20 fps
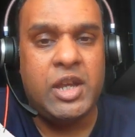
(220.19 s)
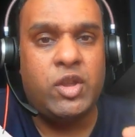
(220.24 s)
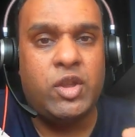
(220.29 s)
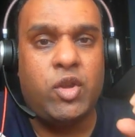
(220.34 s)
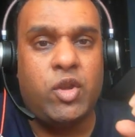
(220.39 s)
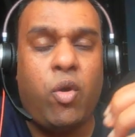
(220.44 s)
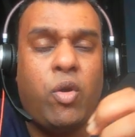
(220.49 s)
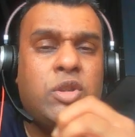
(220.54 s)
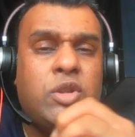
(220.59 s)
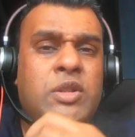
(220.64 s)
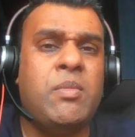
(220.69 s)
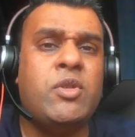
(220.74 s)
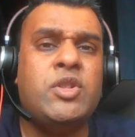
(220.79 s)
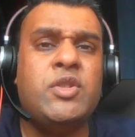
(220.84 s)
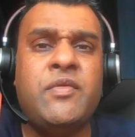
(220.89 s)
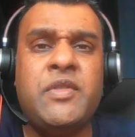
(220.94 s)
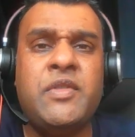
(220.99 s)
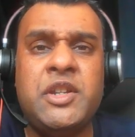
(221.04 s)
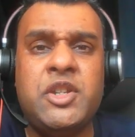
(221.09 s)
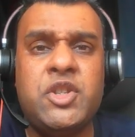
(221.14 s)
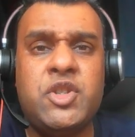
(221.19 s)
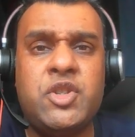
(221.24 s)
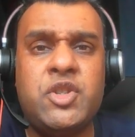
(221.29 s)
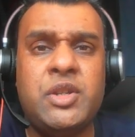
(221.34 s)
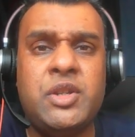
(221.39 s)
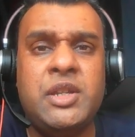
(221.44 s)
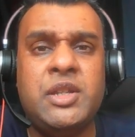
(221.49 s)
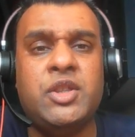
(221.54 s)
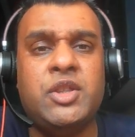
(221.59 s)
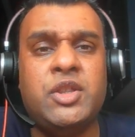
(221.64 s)
The automotive
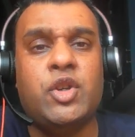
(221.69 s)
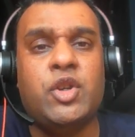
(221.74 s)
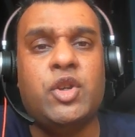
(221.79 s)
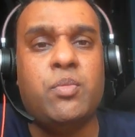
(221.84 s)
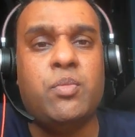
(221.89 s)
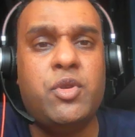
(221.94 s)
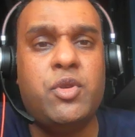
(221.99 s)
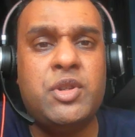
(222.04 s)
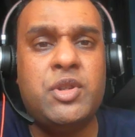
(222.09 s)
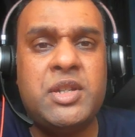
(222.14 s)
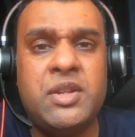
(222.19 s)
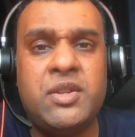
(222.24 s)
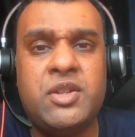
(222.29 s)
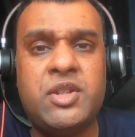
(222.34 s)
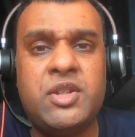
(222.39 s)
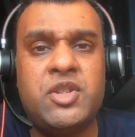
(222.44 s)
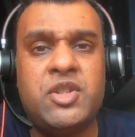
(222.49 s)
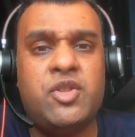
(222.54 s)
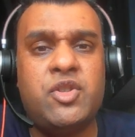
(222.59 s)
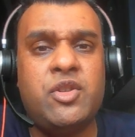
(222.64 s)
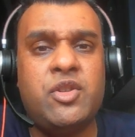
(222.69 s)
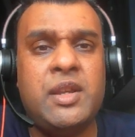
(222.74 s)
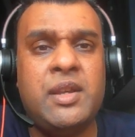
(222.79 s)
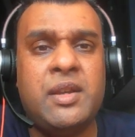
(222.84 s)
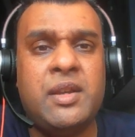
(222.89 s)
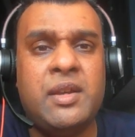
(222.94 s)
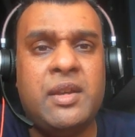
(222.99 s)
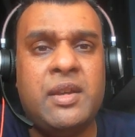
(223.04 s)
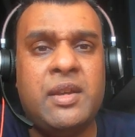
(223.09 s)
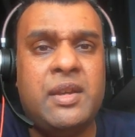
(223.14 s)
industry, the computer industry,
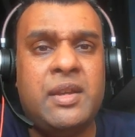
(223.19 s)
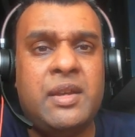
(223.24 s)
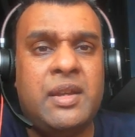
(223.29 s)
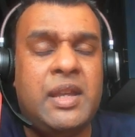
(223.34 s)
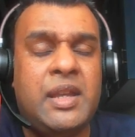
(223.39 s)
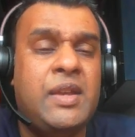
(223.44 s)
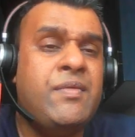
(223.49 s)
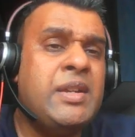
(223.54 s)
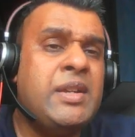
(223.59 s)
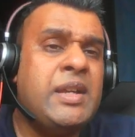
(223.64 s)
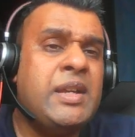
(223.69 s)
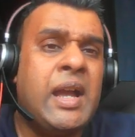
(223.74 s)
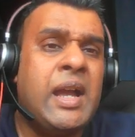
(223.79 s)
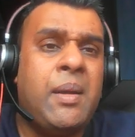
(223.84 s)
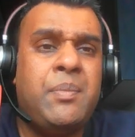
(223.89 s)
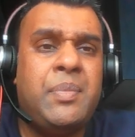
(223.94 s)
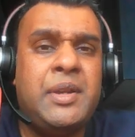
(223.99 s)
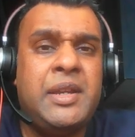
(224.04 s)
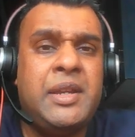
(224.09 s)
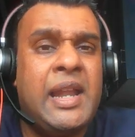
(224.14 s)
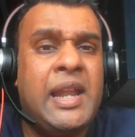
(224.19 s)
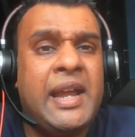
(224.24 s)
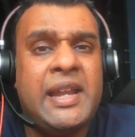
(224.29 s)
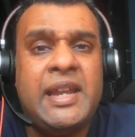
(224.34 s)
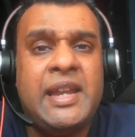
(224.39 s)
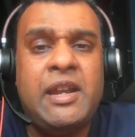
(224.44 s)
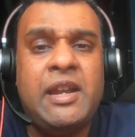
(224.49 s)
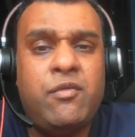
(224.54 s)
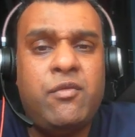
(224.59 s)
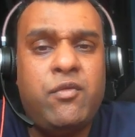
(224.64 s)
even a company like
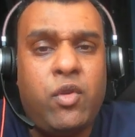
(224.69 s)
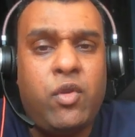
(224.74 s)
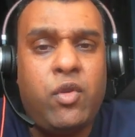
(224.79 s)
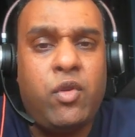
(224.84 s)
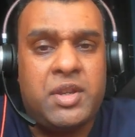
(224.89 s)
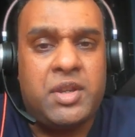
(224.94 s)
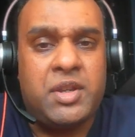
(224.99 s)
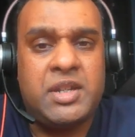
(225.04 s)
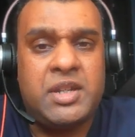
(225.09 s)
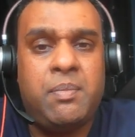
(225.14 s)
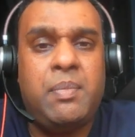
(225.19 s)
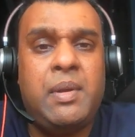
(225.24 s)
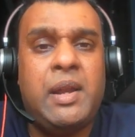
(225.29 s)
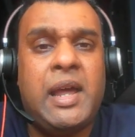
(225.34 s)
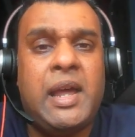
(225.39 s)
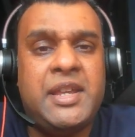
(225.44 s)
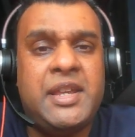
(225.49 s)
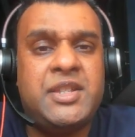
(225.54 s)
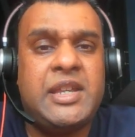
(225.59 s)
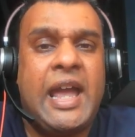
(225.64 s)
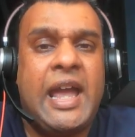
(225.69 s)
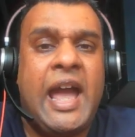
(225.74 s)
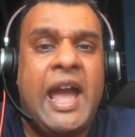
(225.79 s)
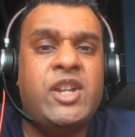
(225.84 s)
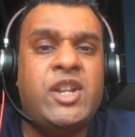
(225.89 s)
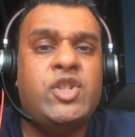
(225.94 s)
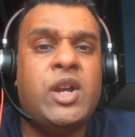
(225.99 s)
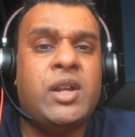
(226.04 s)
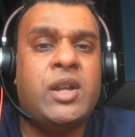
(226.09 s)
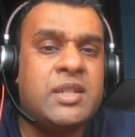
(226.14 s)
NetFlorist applies
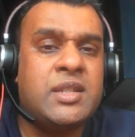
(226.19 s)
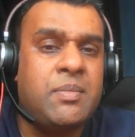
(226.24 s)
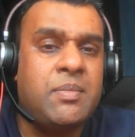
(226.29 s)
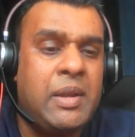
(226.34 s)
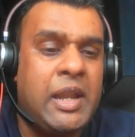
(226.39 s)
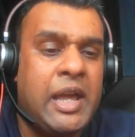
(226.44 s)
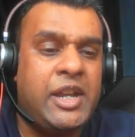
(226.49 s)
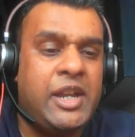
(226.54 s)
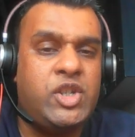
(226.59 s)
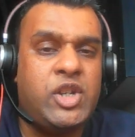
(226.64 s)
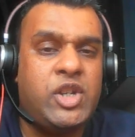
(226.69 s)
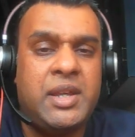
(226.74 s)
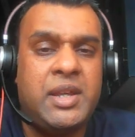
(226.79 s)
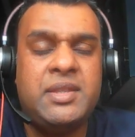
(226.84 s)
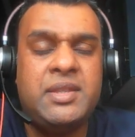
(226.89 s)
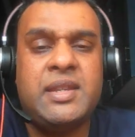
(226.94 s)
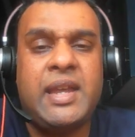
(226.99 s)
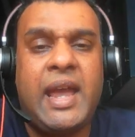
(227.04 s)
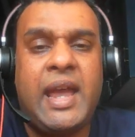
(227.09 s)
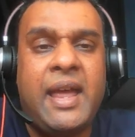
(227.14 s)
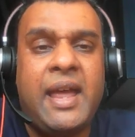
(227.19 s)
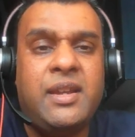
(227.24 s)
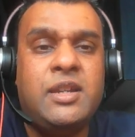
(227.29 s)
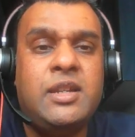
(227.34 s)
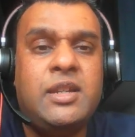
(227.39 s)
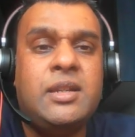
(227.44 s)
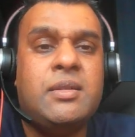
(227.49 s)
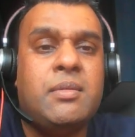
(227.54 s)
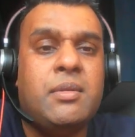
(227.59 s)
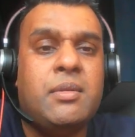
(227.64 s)
agile supply chains and